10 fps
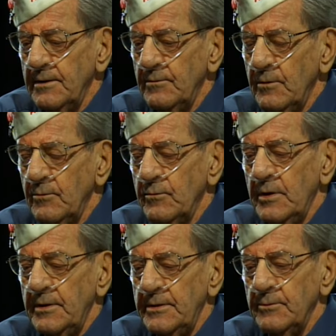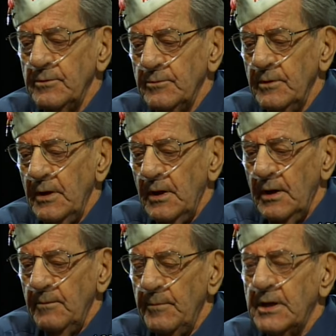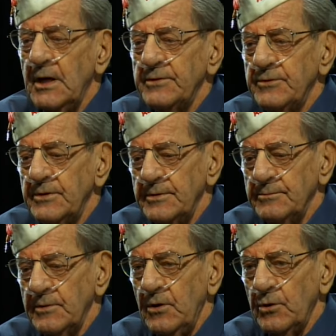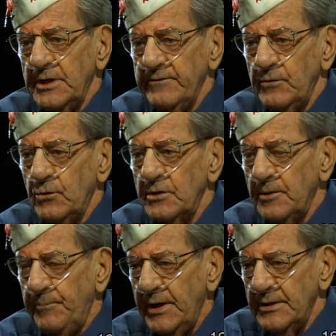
and uh, MacArthur uh, gave an order to pay us.